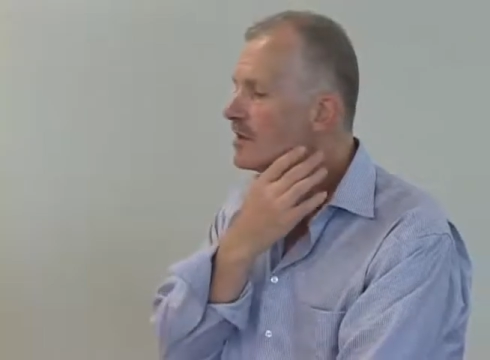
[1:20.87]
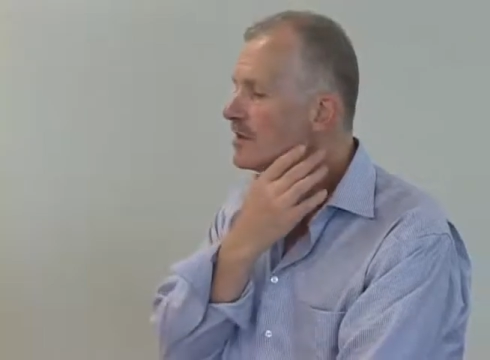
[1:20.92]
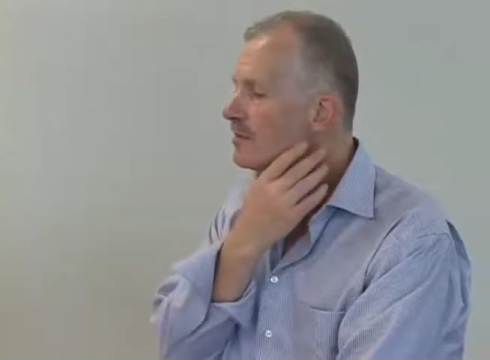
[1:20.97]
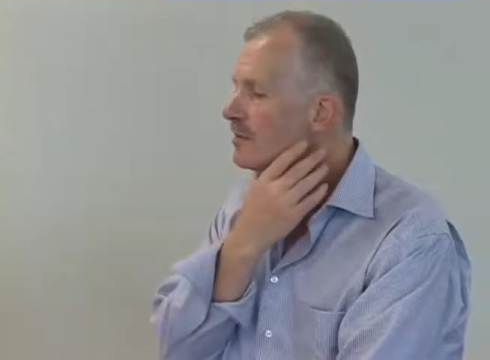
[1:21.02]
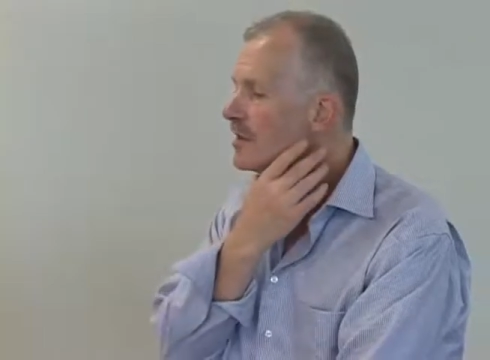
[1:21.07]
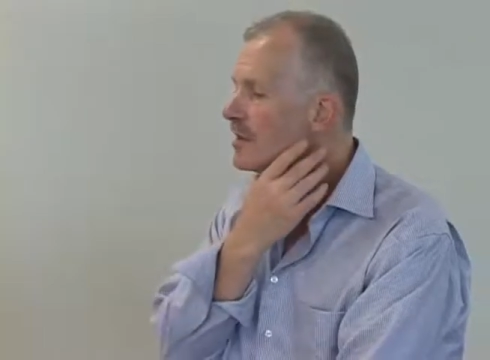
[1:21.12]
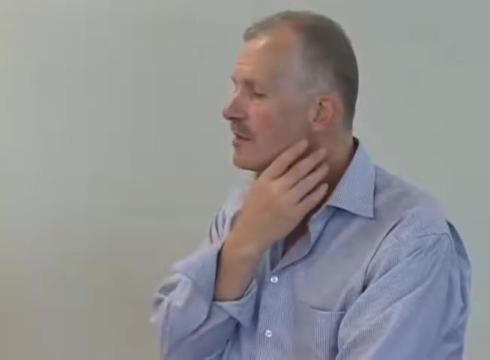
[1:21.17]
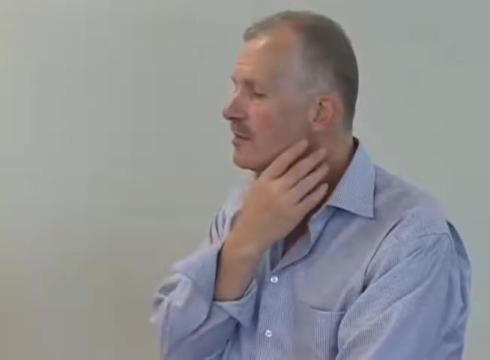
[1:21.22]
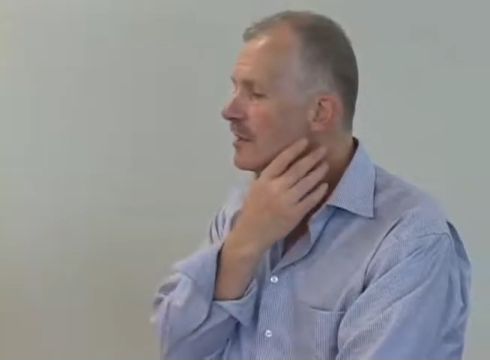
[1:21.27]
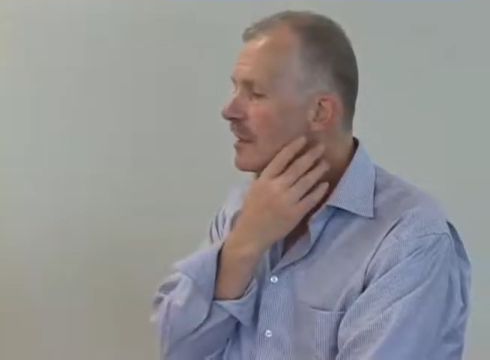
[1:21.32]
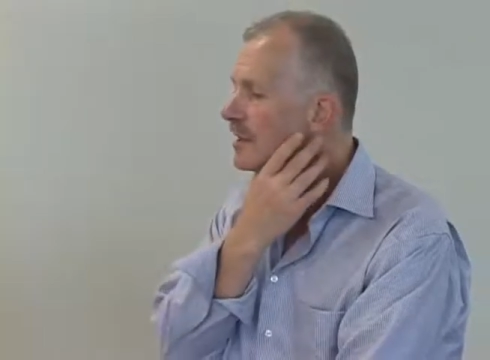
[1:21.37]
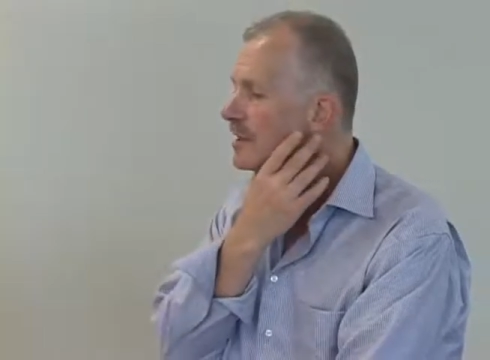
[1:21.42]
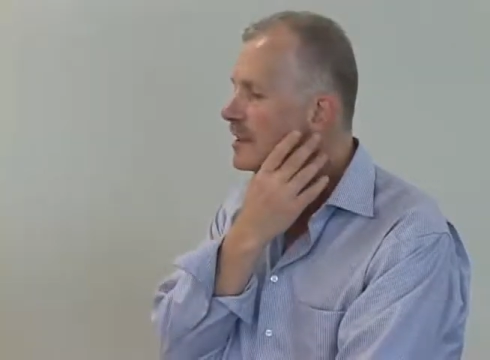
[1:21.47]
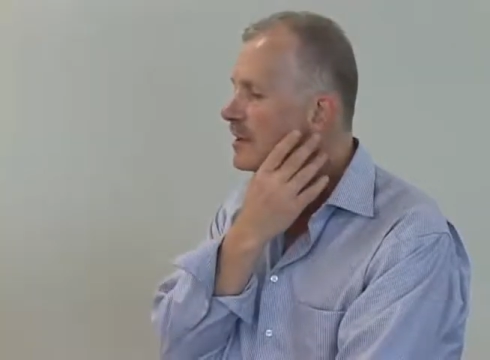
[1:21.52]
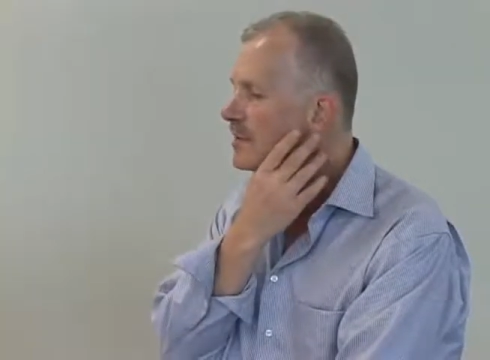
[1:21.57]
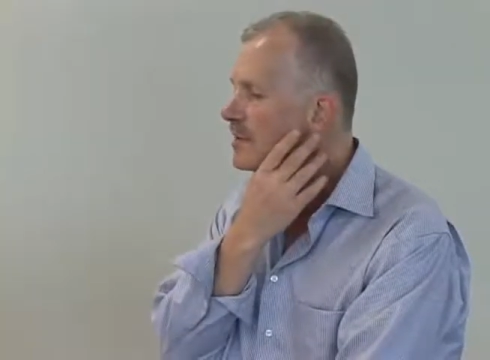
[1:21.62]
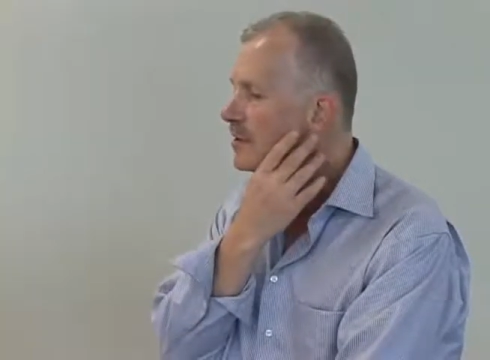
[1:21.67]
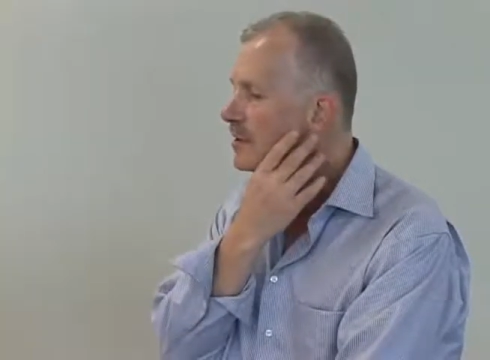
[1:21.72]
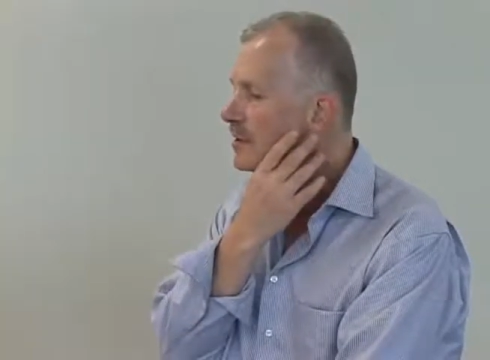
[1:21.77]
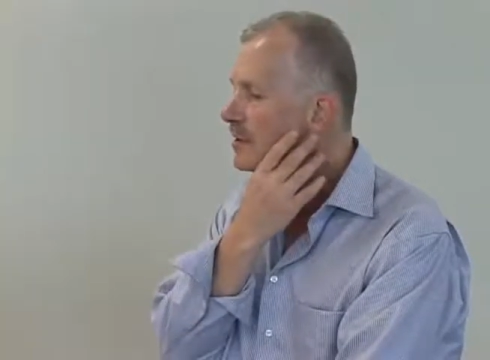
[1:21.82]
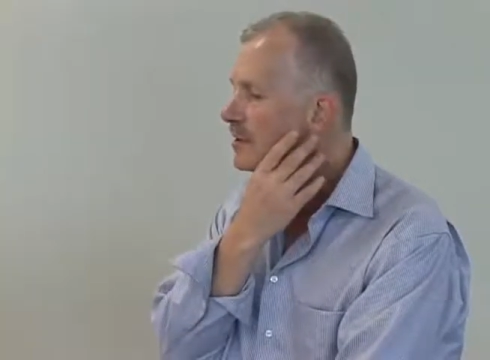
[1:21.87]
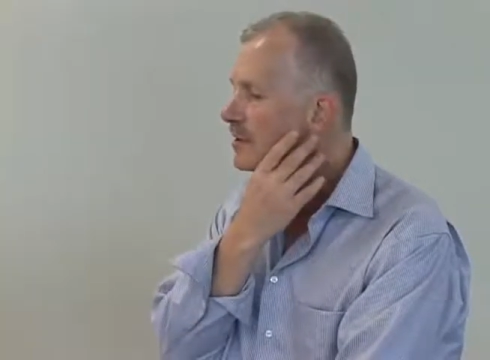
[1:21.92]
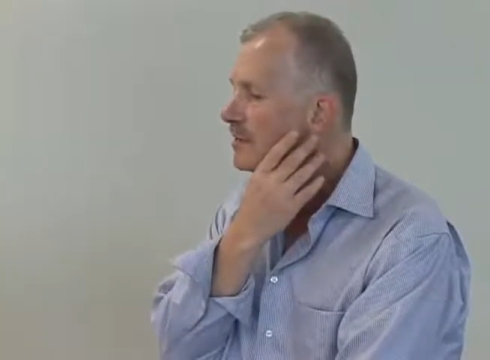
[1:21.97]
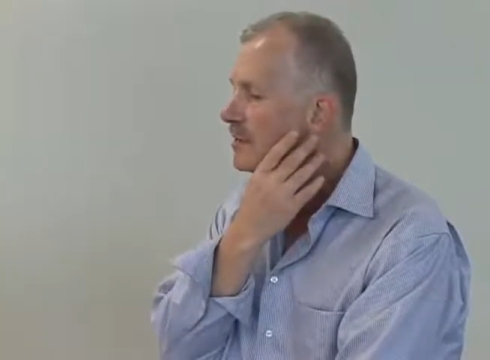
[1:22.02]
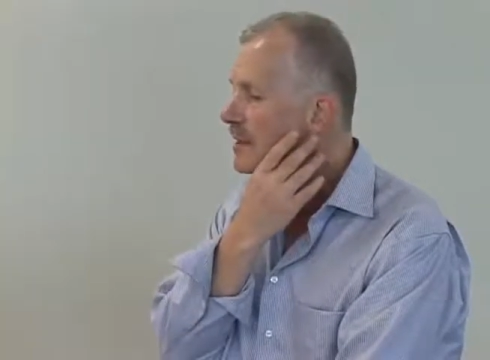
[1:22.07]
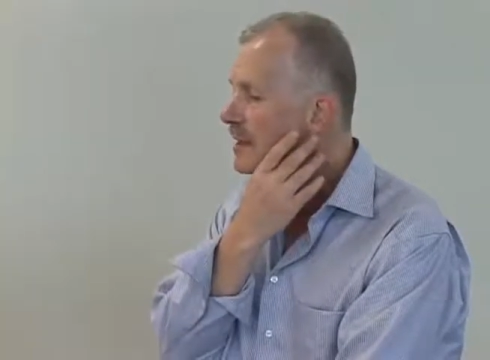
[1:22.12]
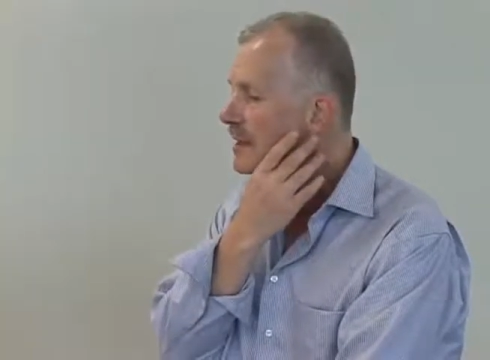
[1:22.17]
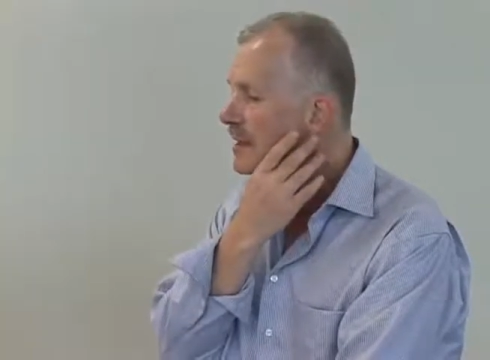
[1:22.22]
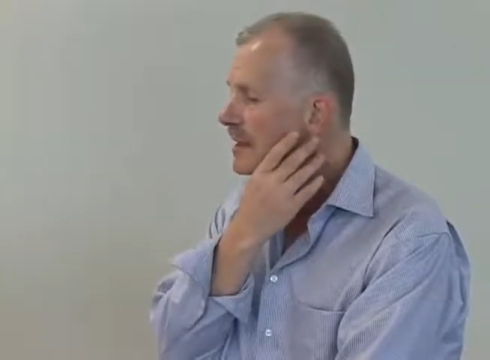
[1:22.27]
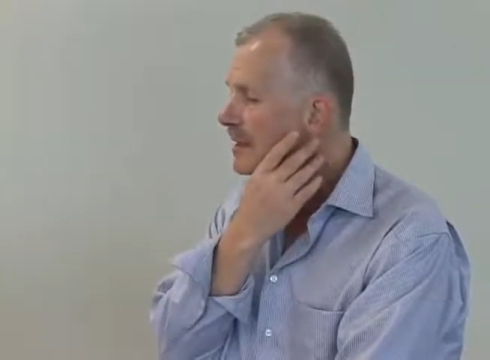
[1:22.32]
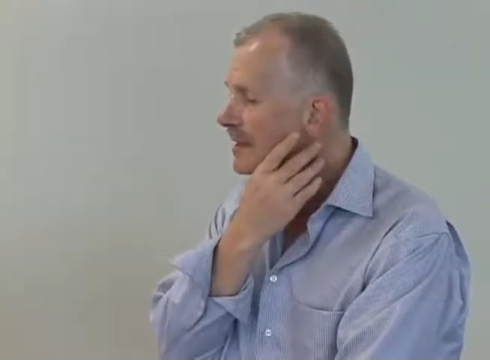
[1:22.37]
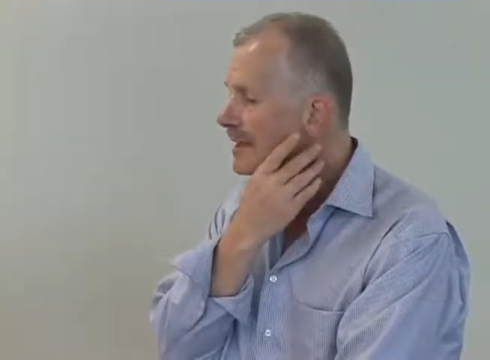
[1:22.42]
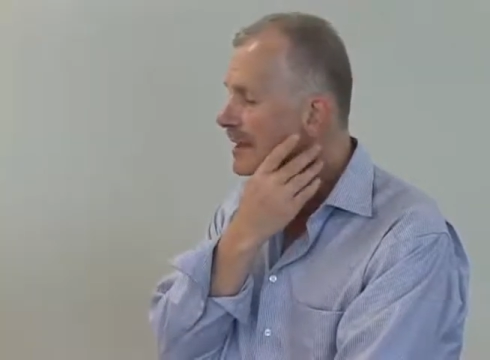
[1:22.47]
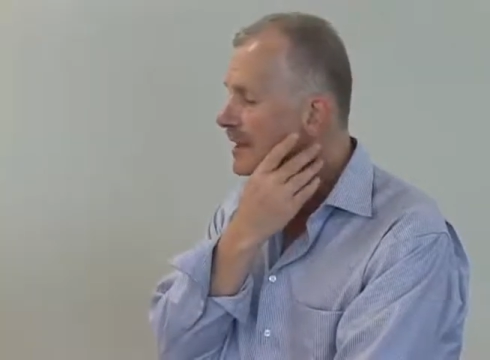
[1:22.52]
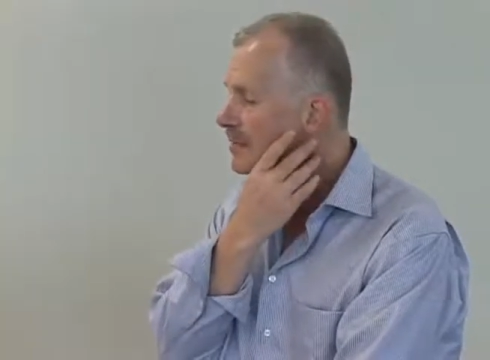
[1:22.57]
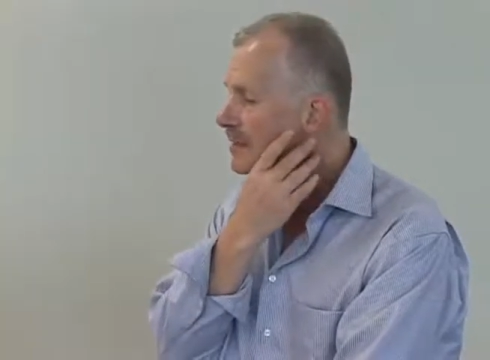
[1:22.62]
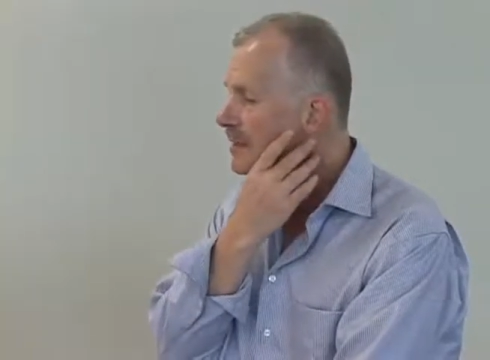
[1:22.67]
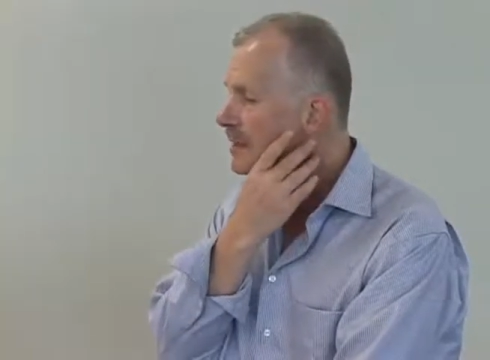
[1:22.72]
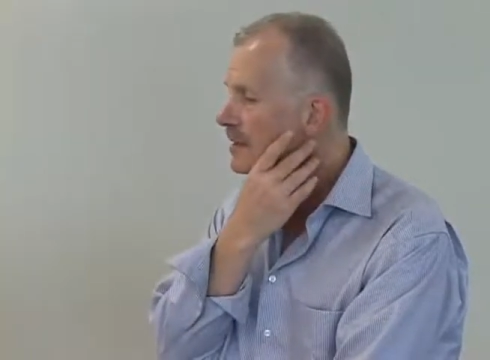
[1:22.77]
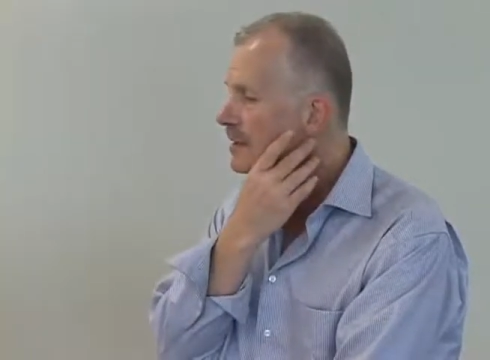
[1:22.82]
sphenomandibular
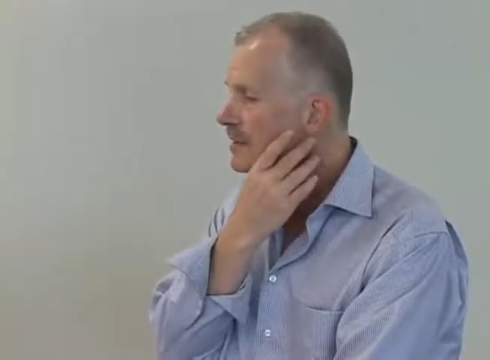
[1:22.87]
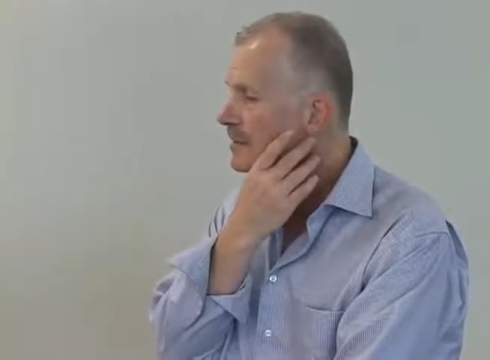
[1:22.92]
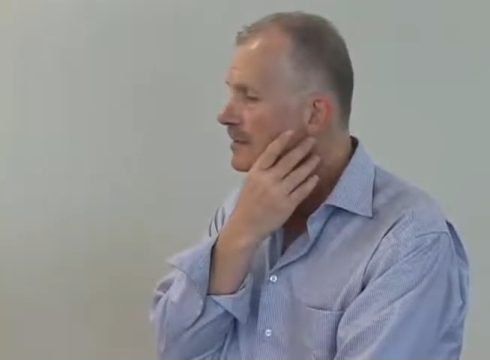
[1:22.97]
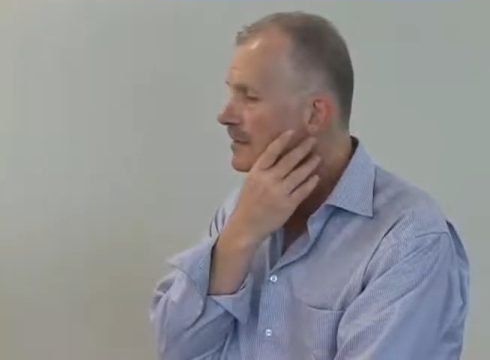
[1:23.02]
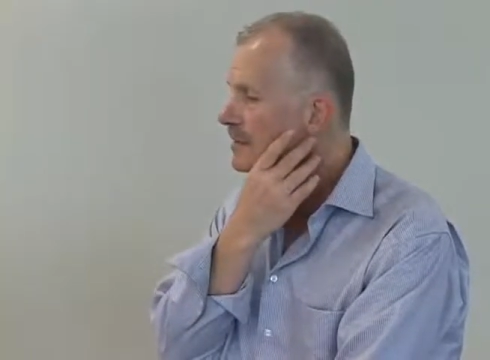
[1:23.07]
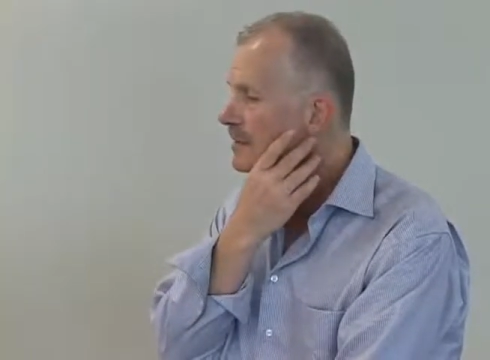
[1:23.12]
ligament,